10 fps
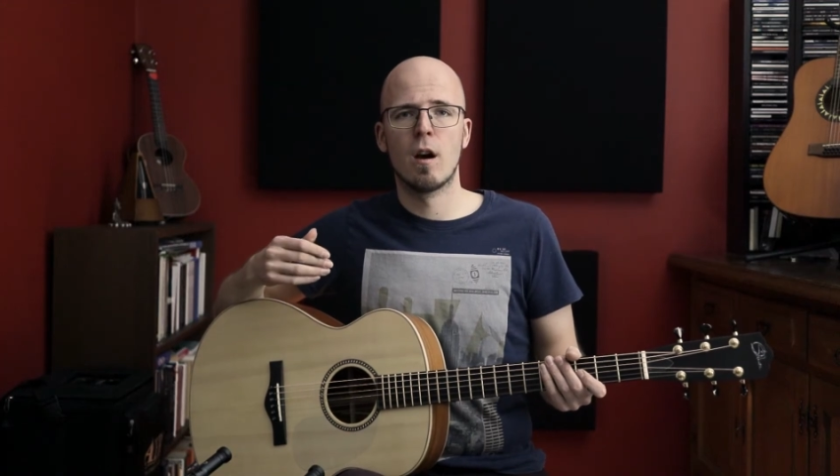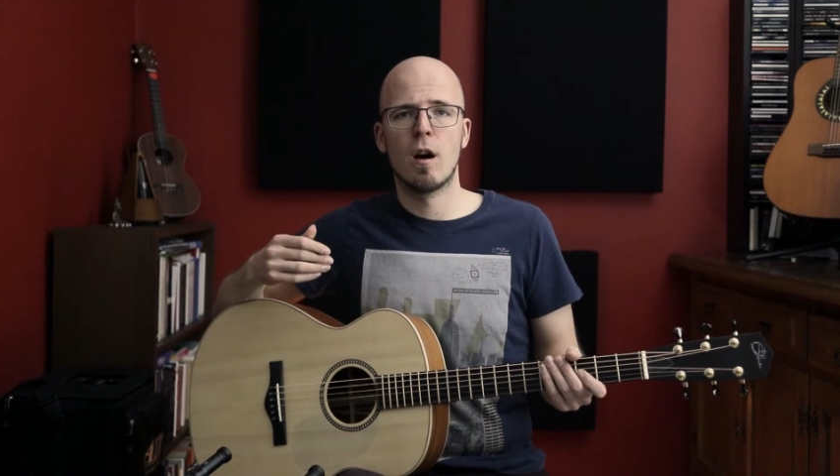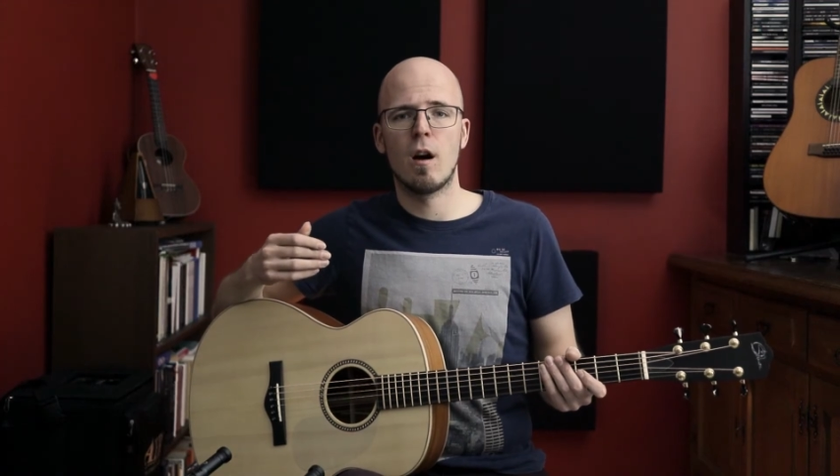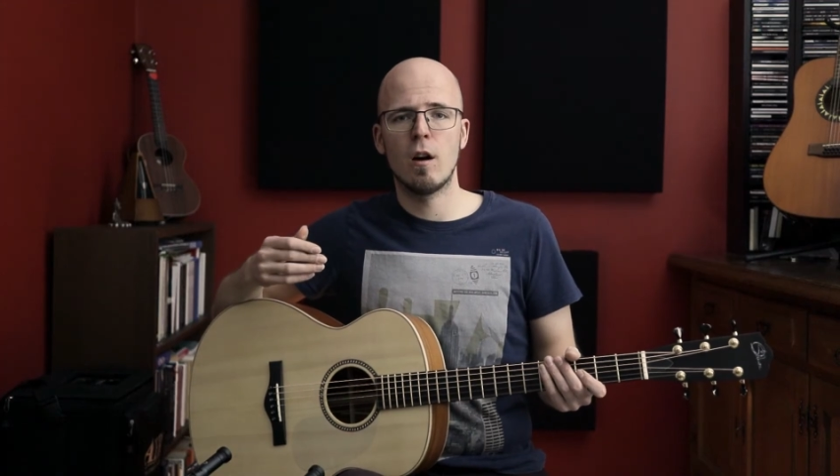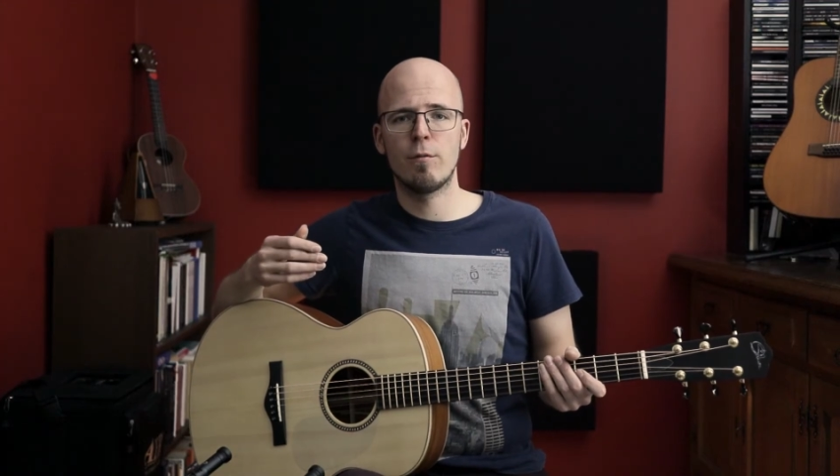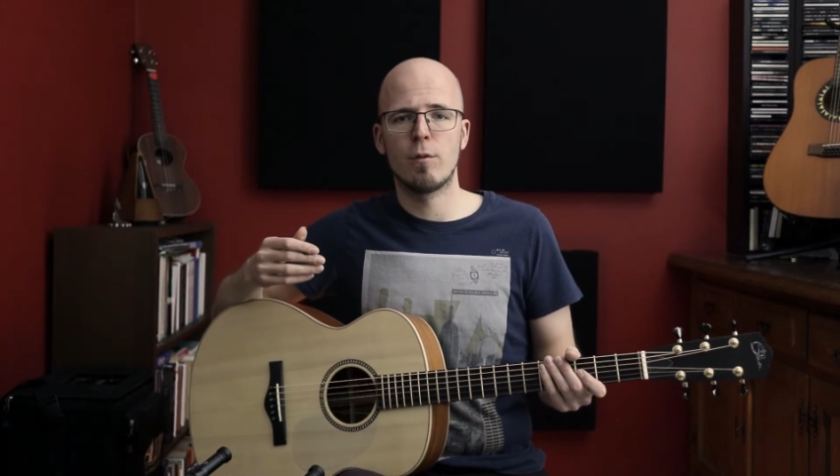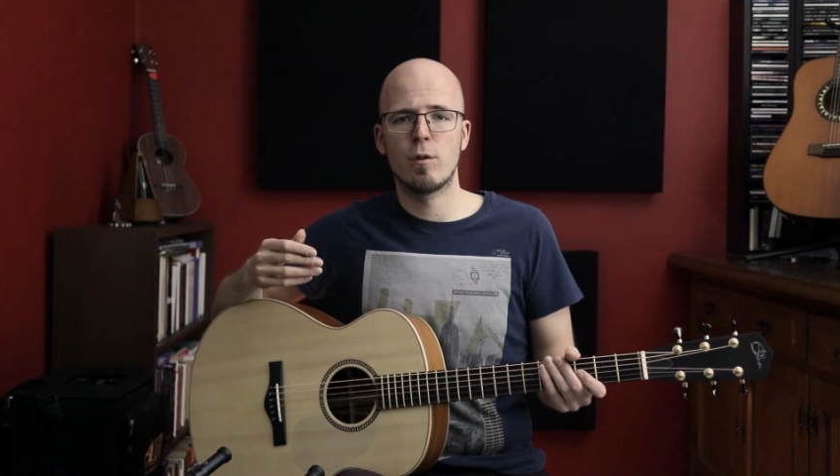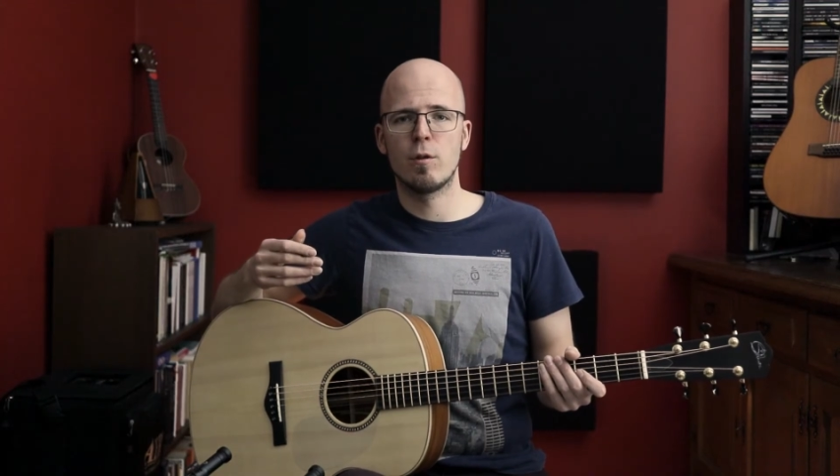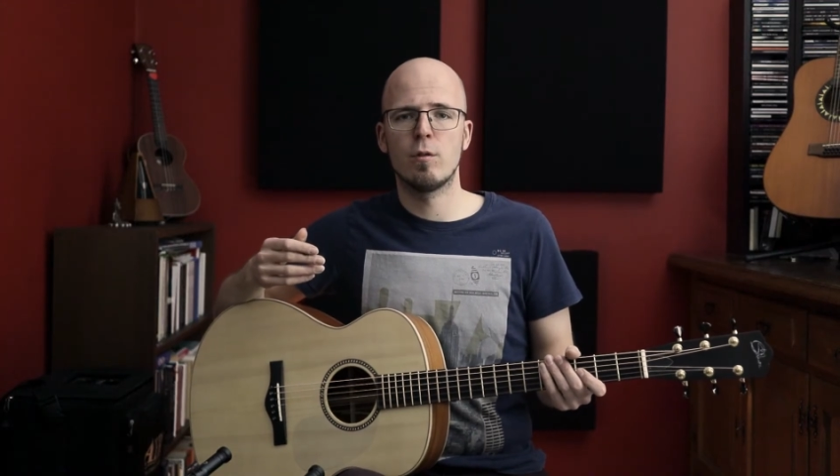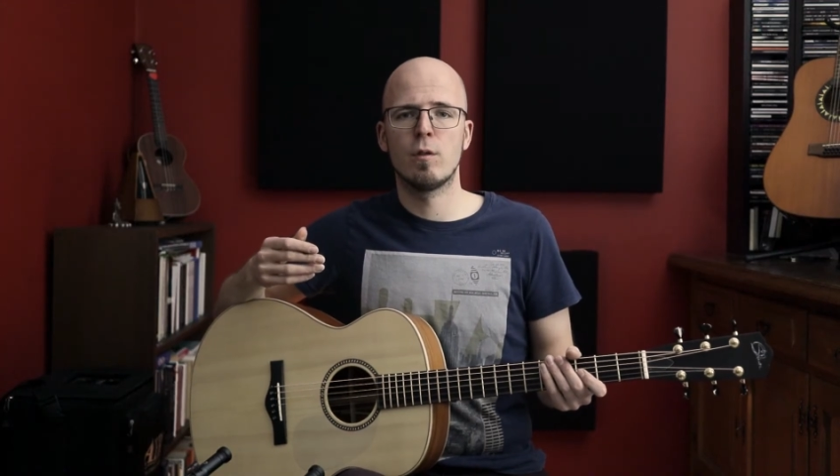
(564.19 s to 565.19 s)
hard for
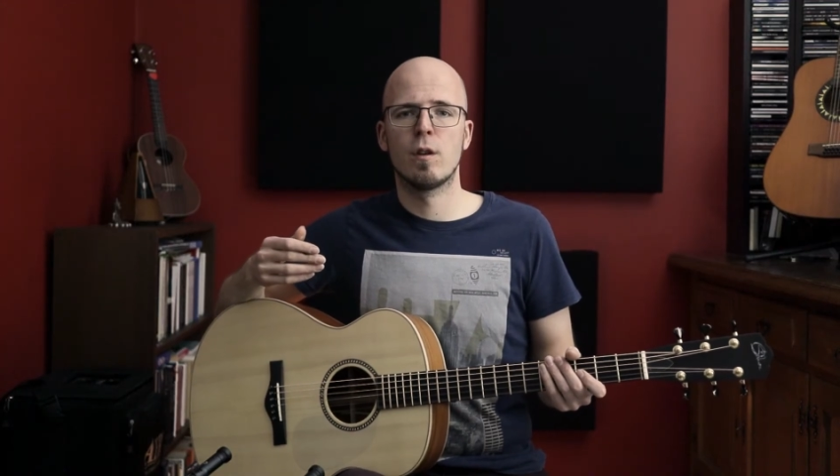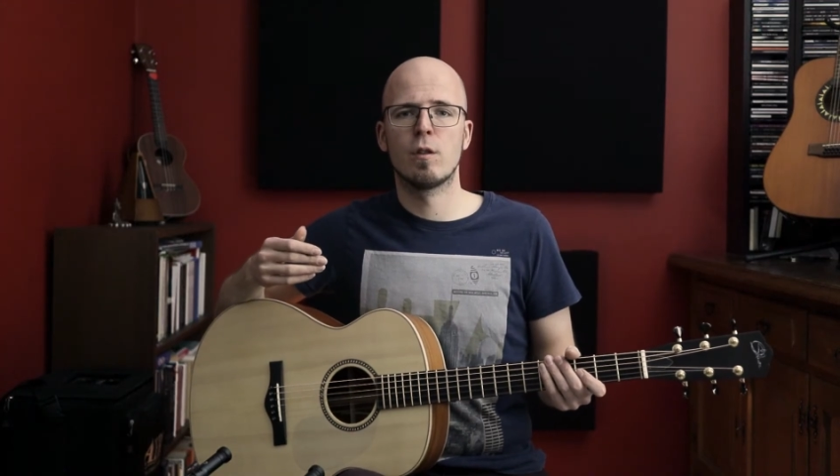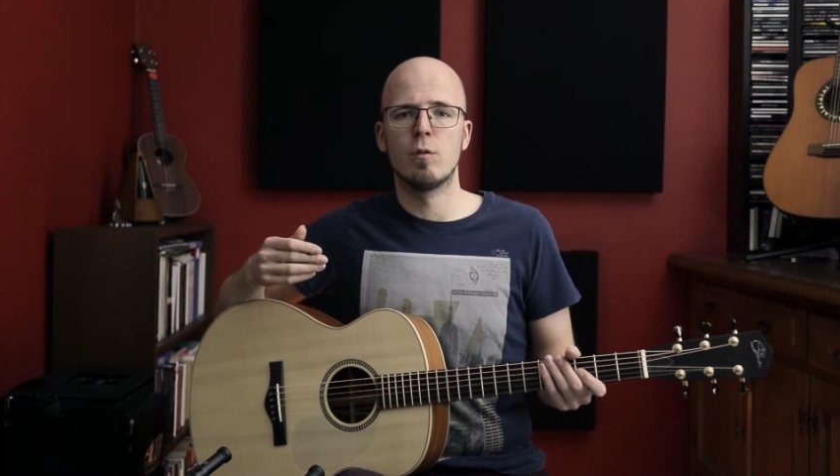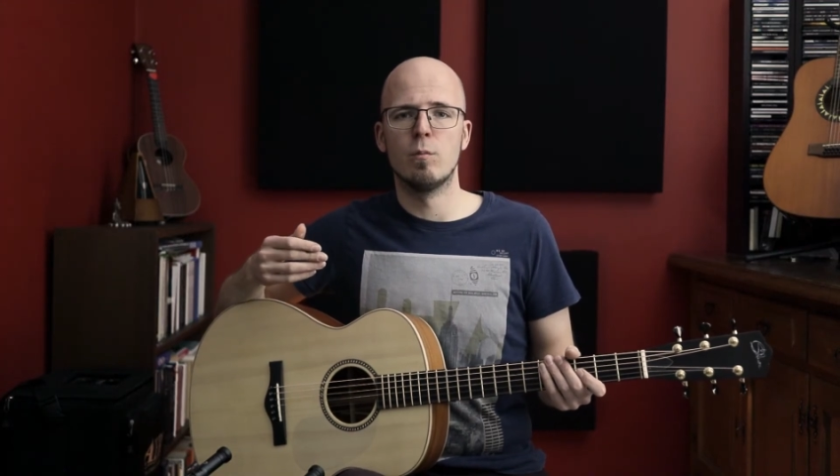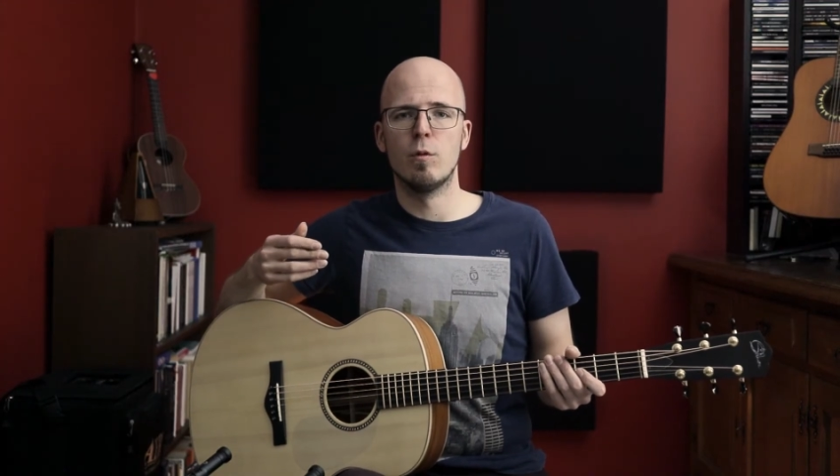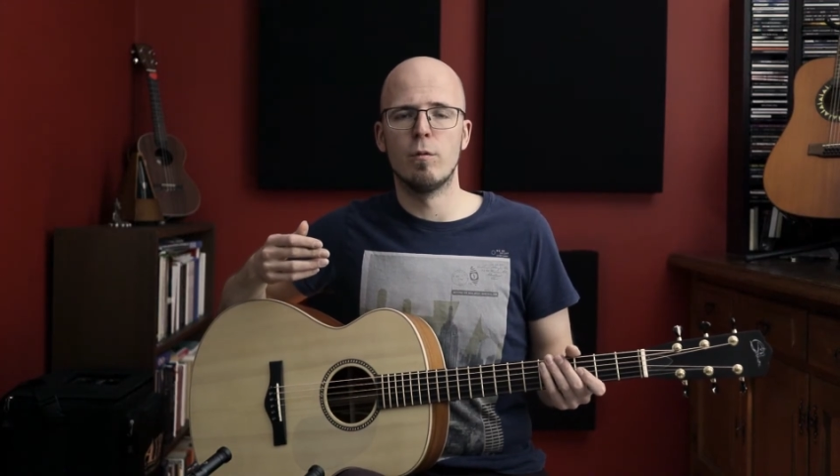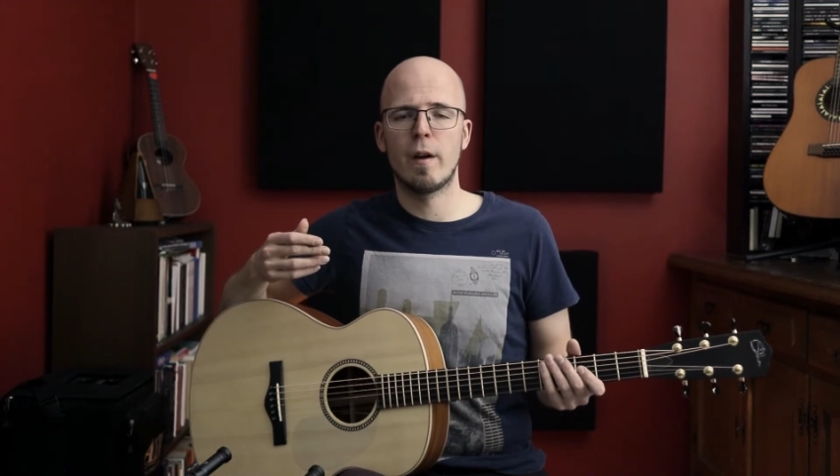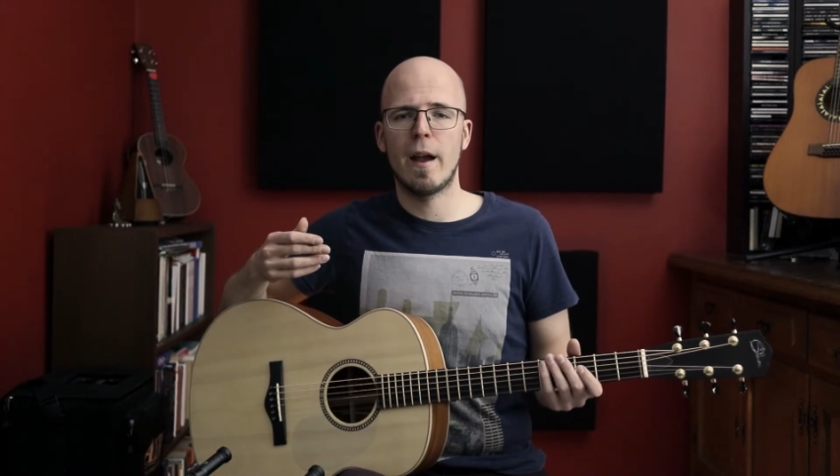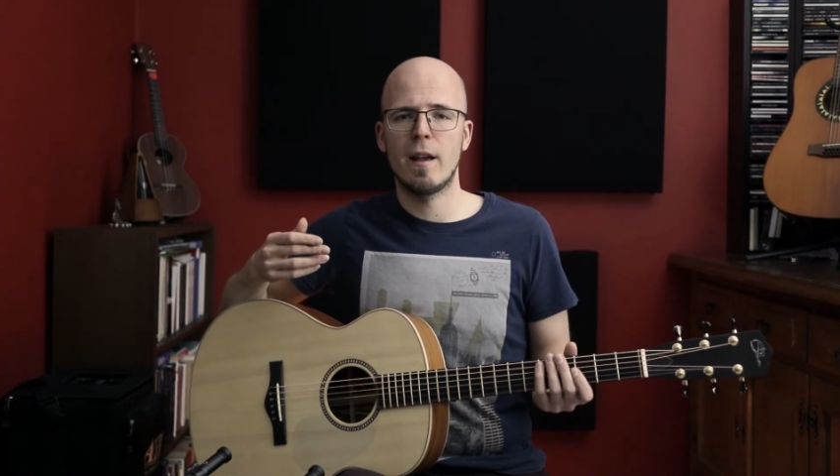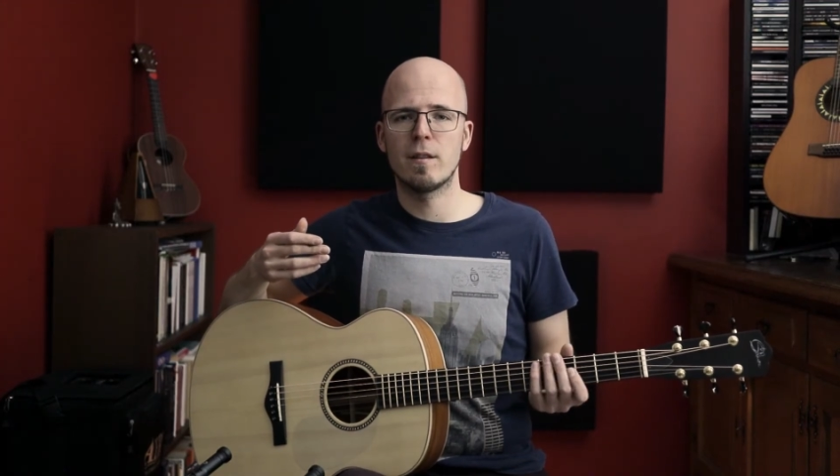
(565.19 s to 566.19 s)
you to move
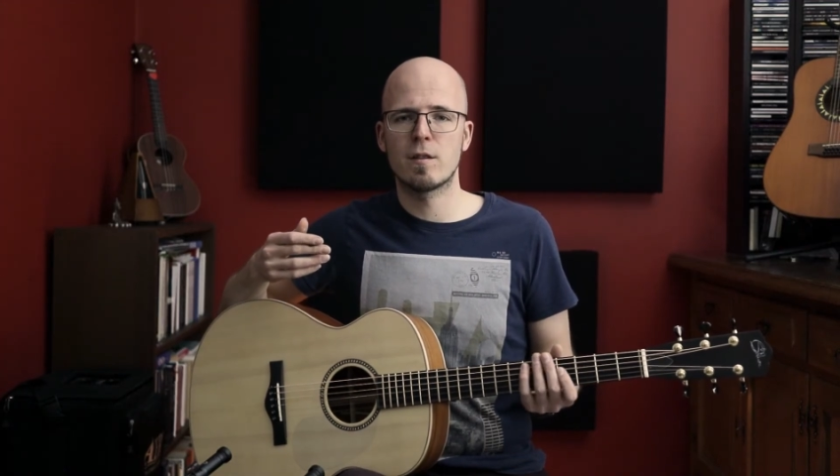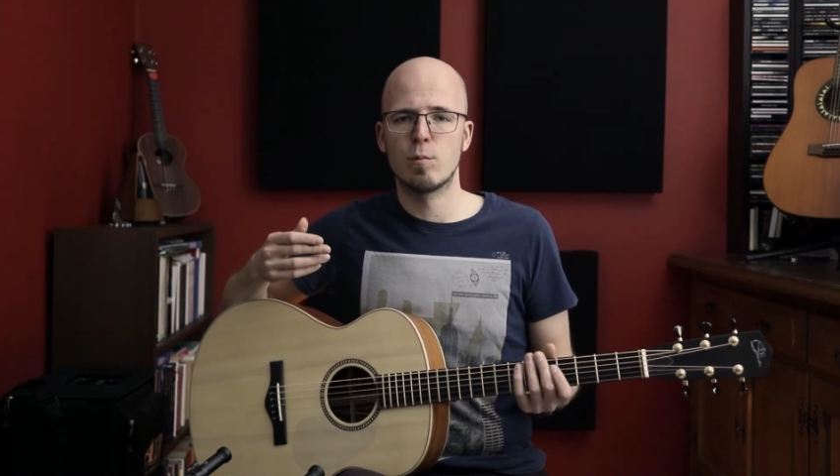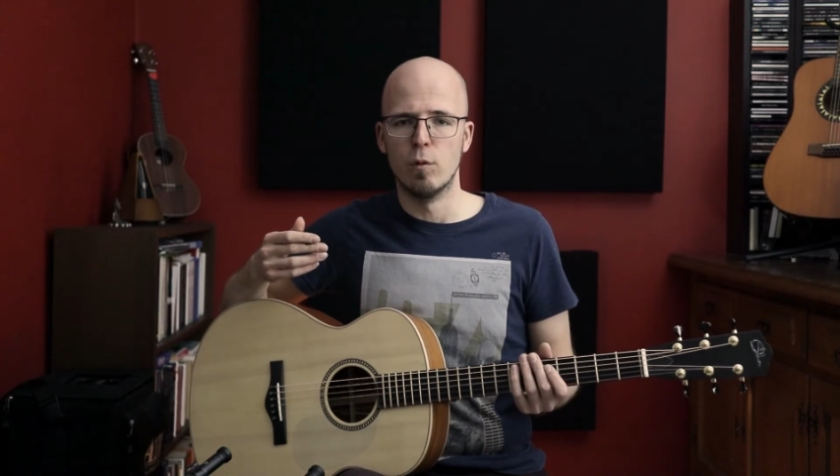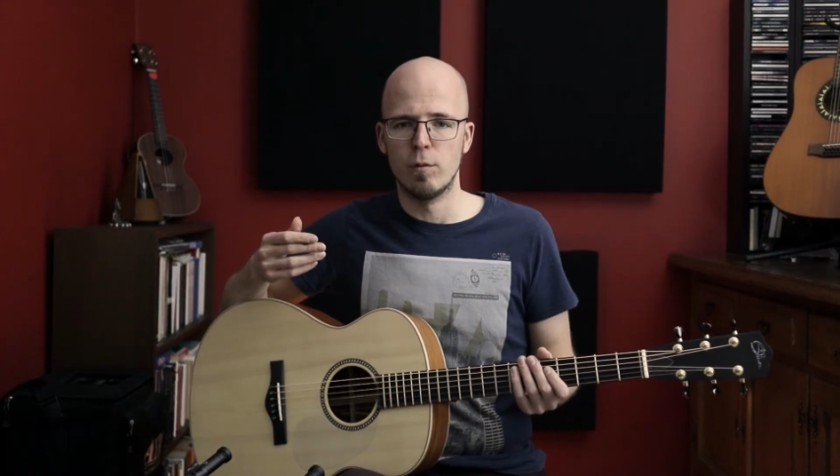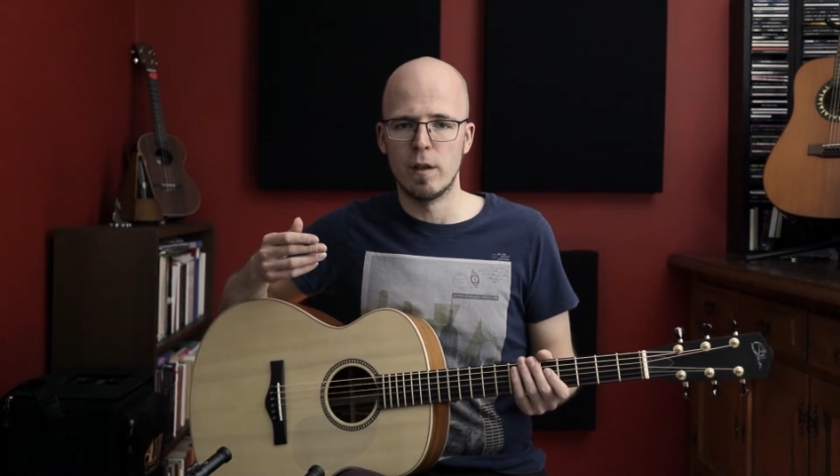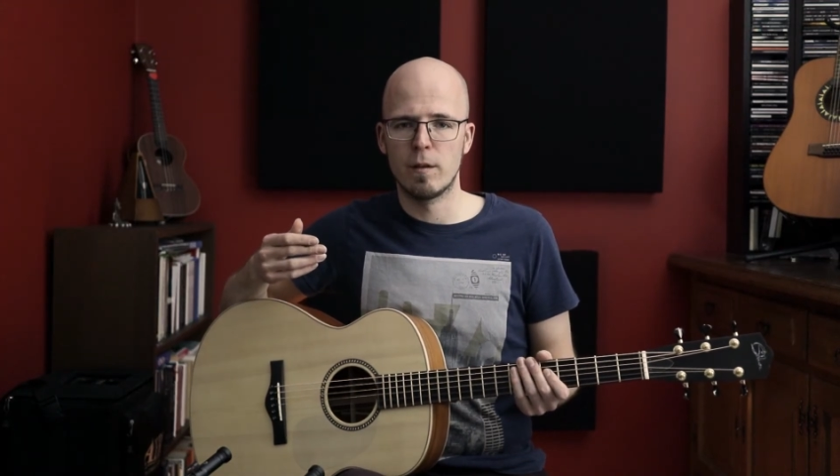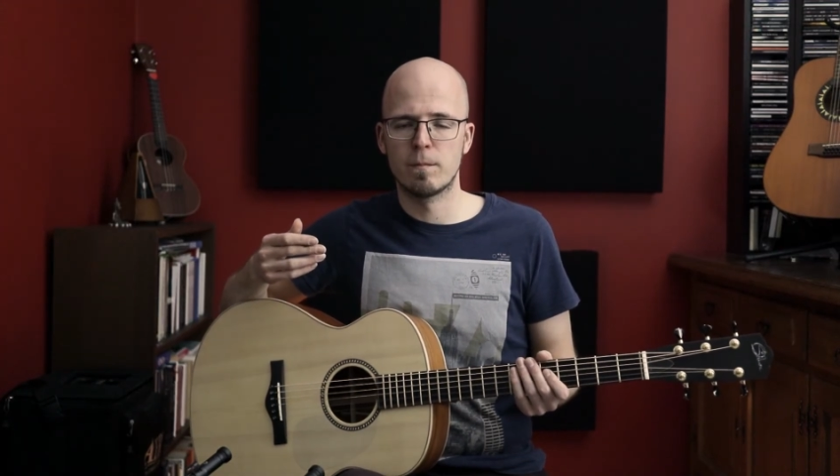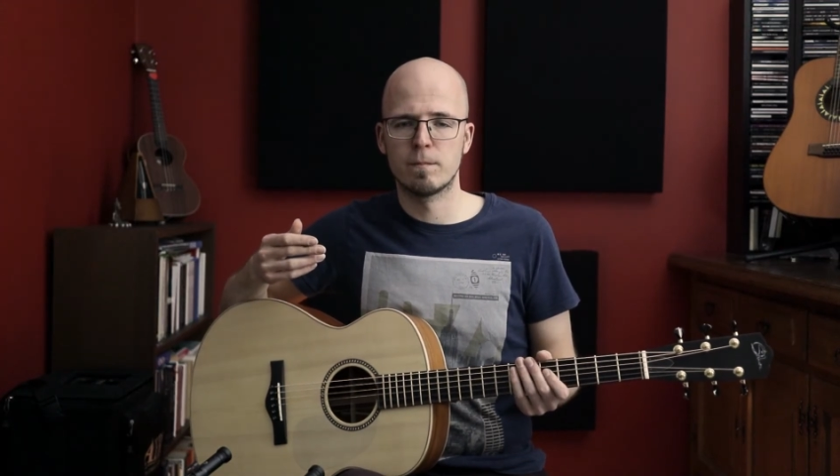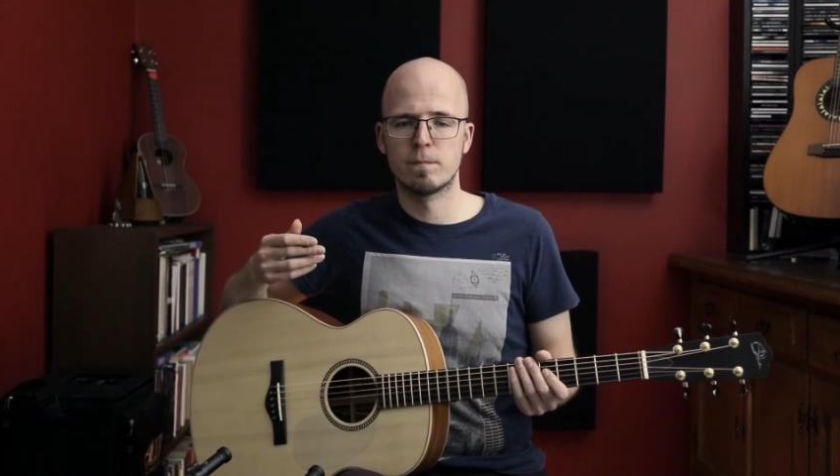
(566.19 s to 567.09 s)
hands smoothly.